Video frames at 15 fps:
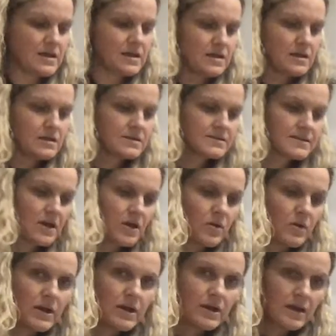
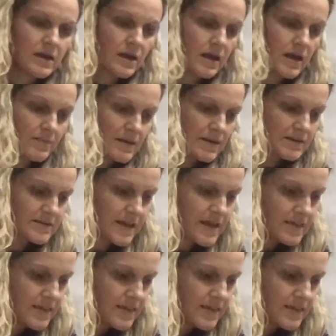So I'm going to take